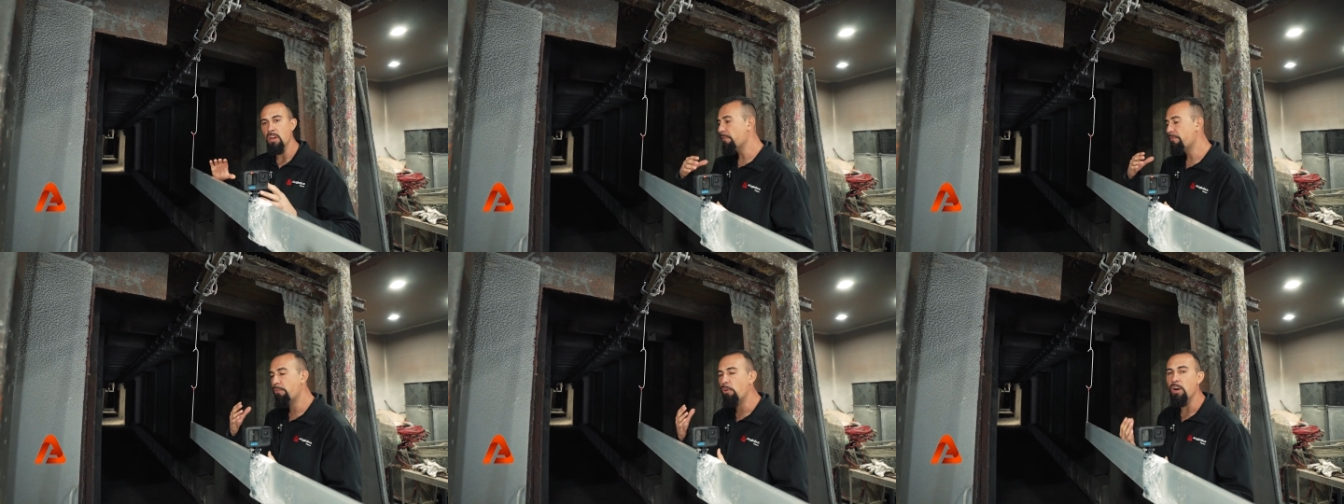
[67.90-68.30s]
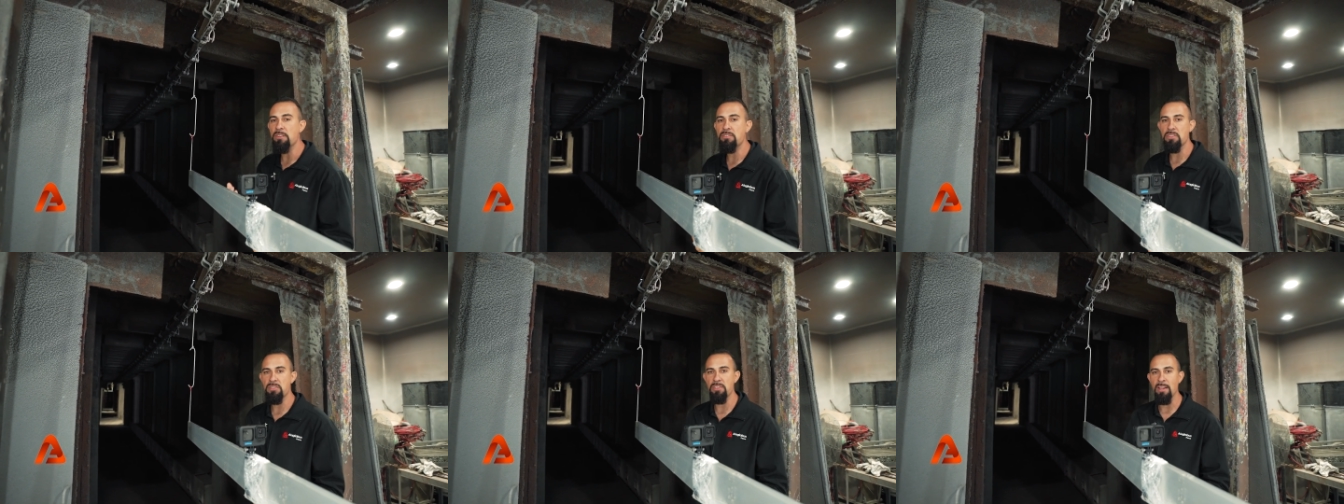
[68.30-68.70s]
before
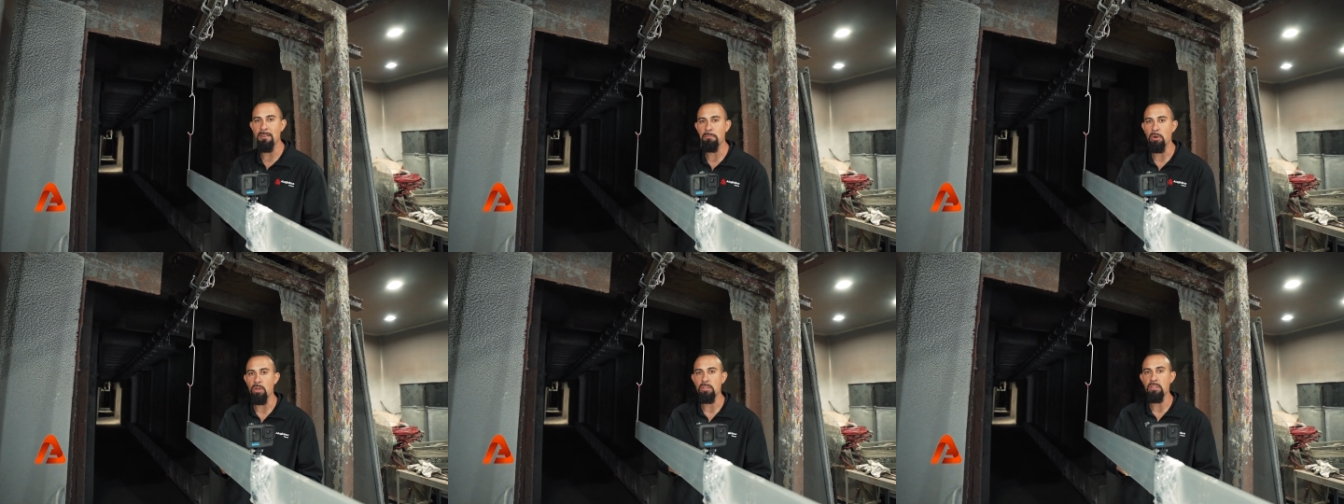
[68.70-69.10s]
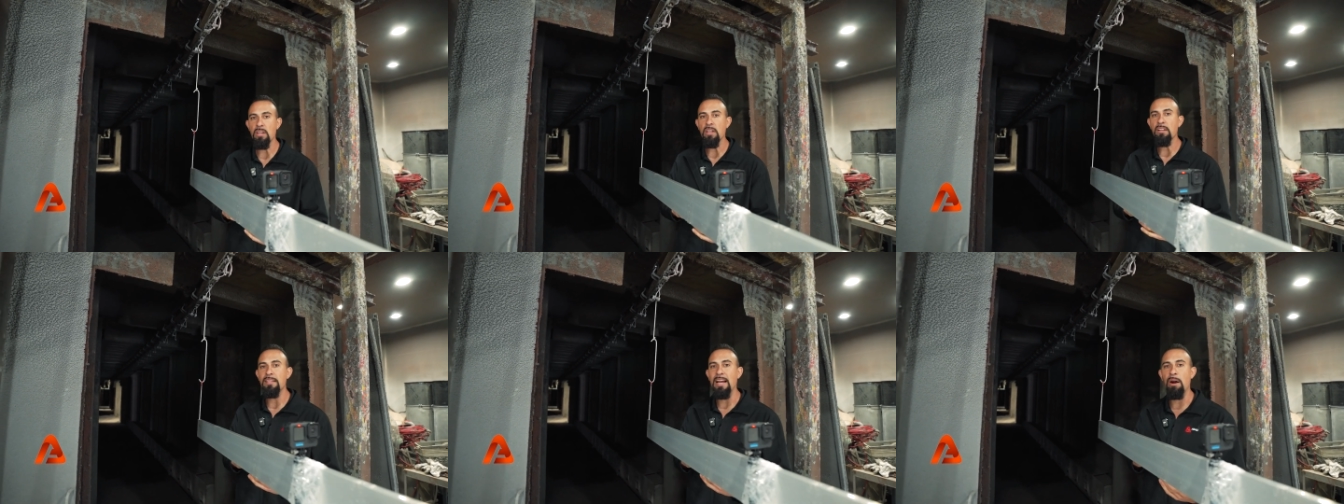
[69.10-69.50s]
it's assembled.
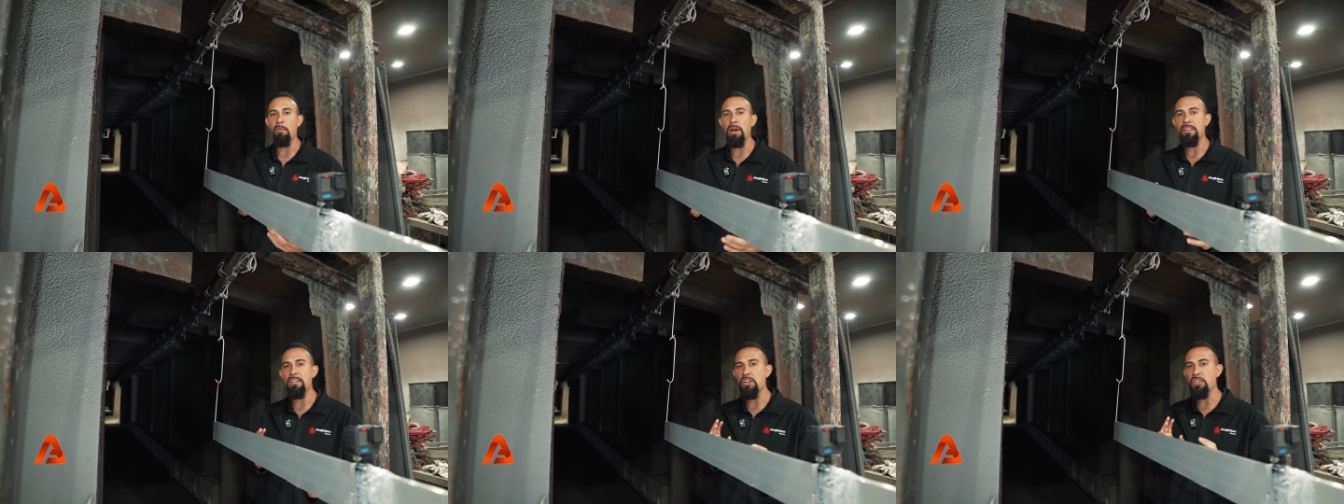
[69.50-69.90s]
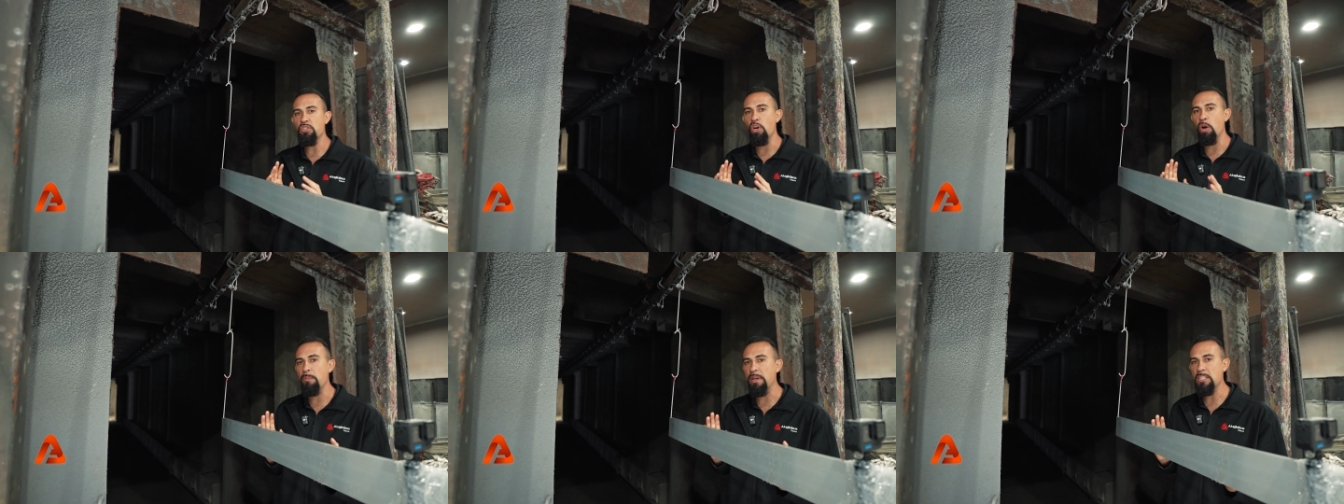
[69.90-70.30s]
That way there's
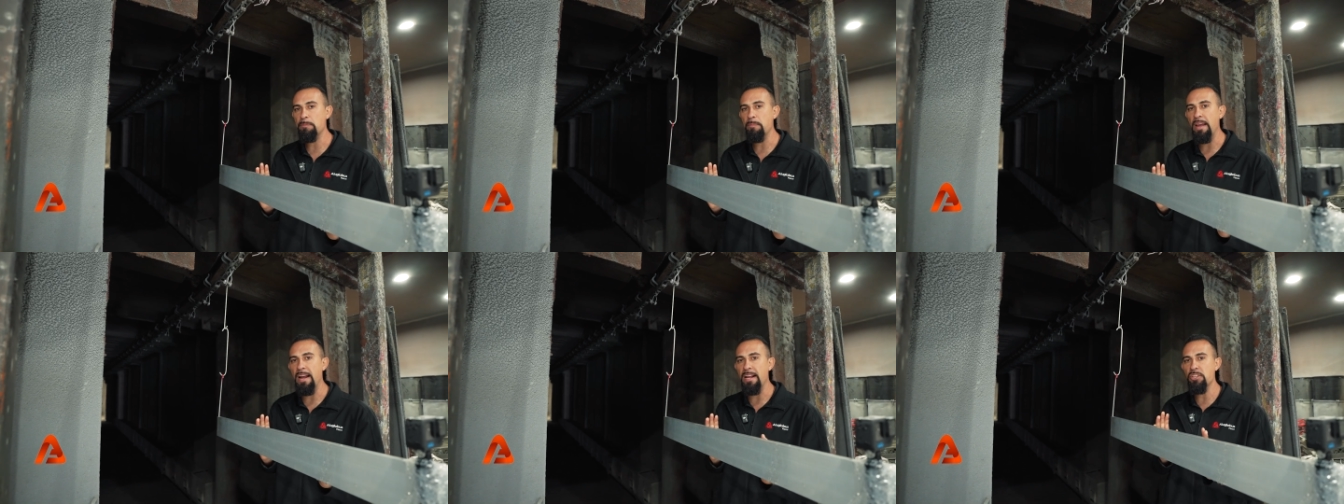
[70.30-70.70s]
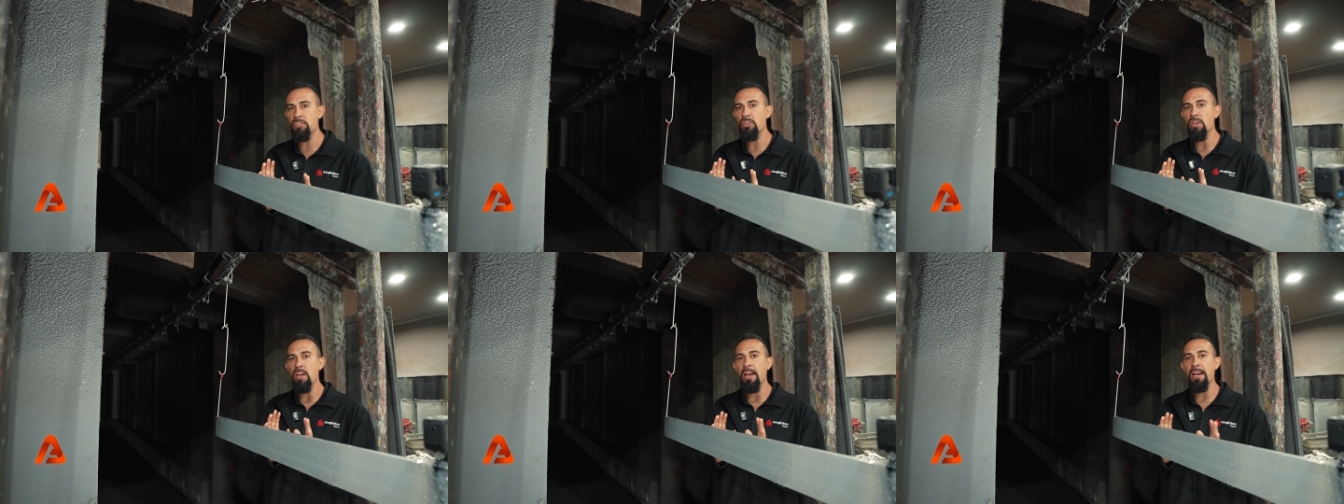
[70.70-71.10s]
no
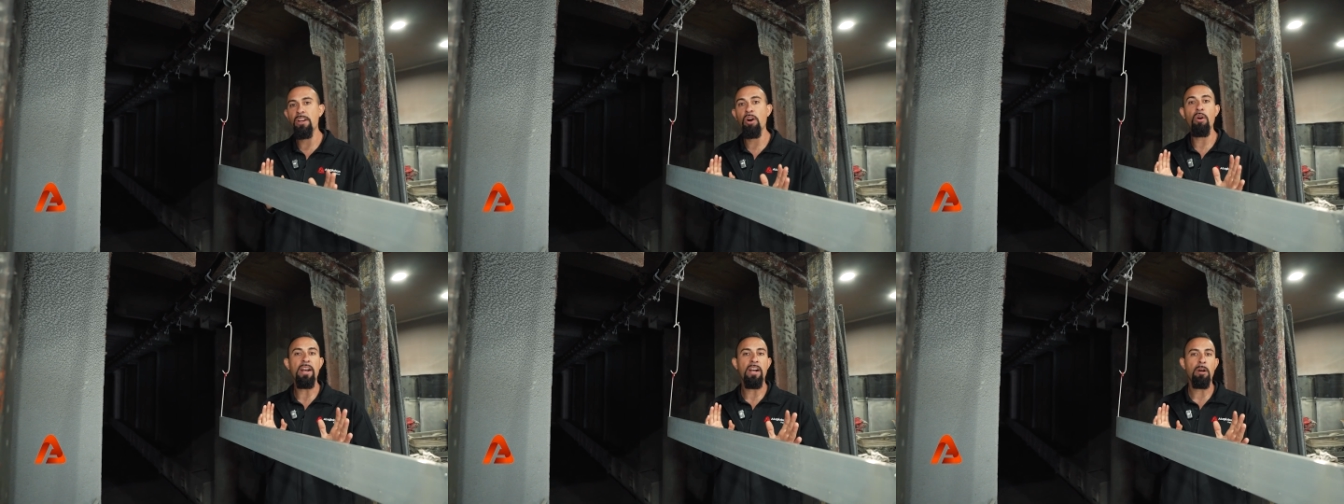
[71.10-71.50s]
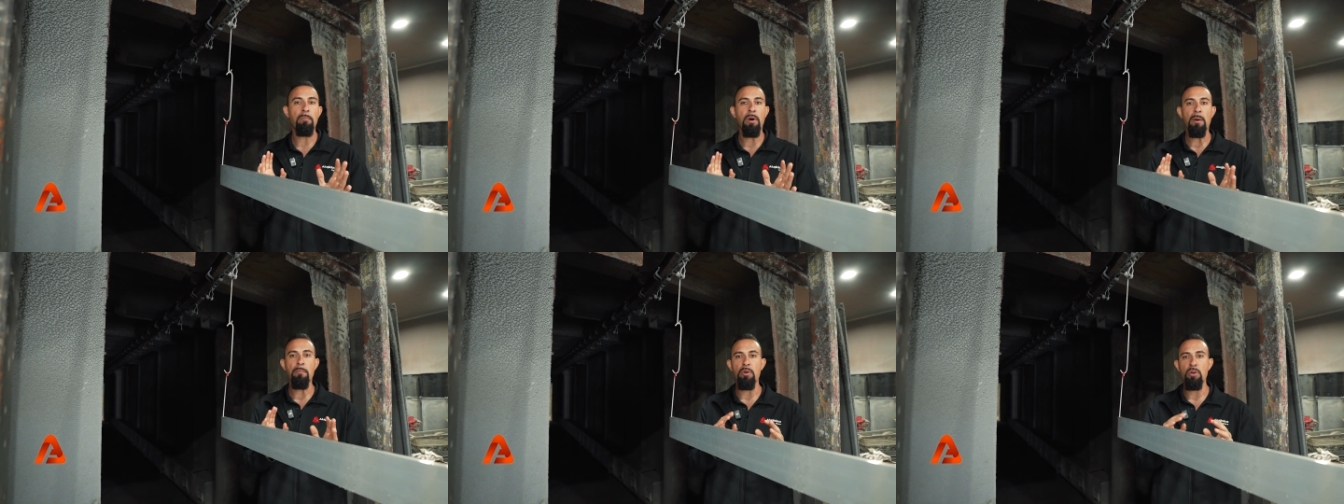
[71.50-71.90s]
mismatch and no air
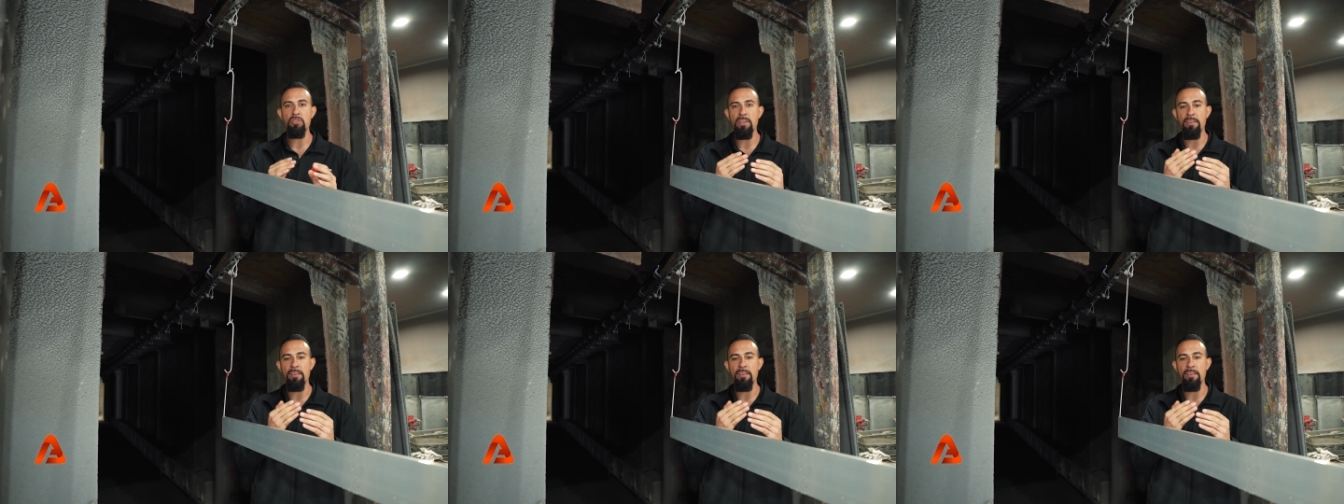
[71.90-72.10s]
bubbles.